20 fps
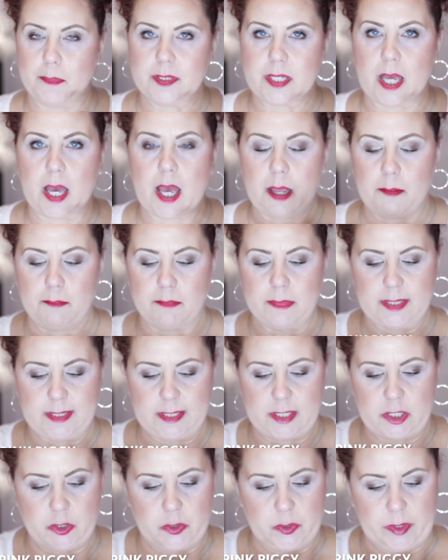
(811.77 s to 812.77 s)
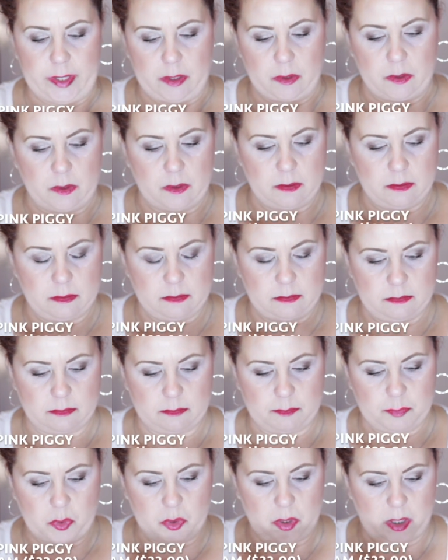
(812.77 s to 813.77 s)
type material
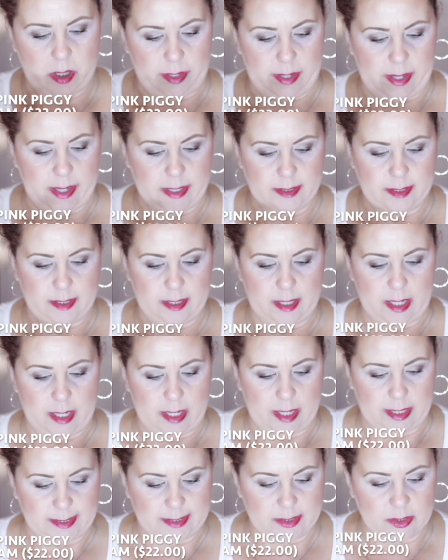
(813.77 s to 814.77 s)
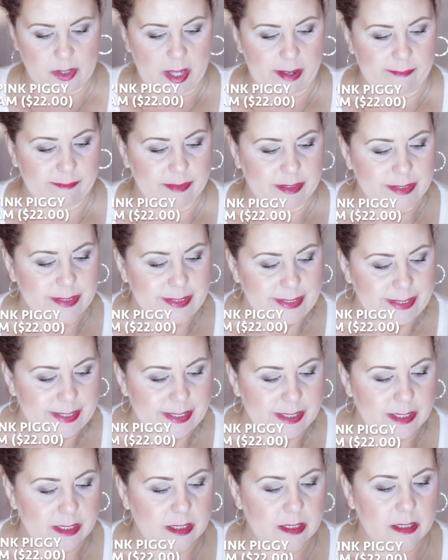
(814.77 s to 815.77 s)
product and I still have a
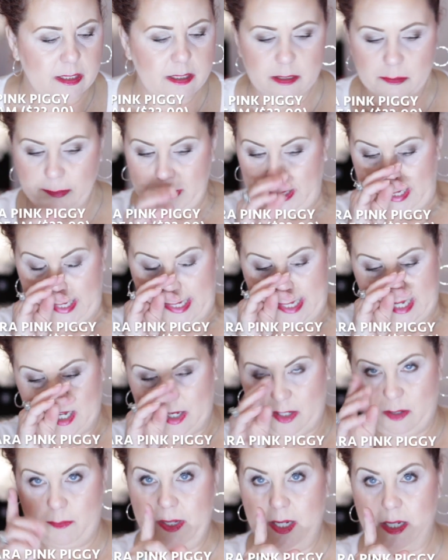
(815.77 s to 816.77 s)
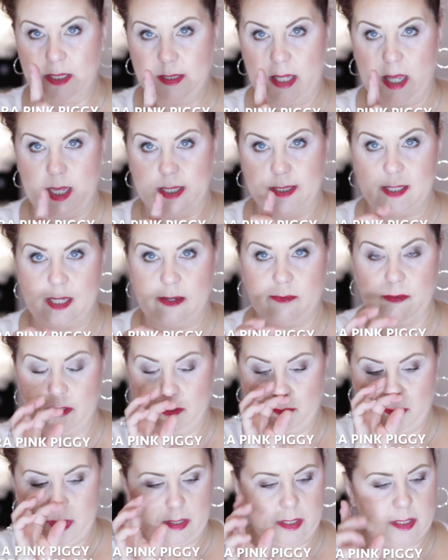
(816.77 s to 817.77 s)
little bit in here because I saved a
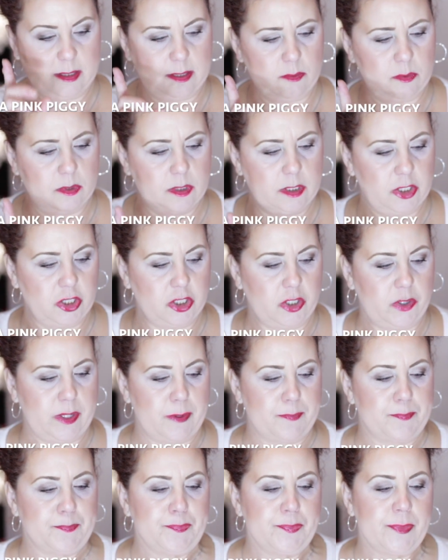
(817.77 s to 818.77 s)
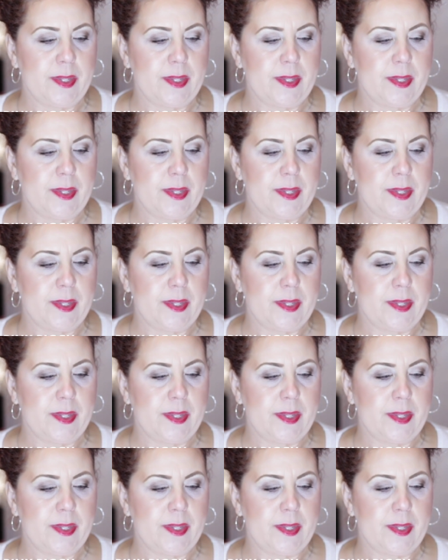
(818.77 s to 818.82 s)
little bit because I wanted to show you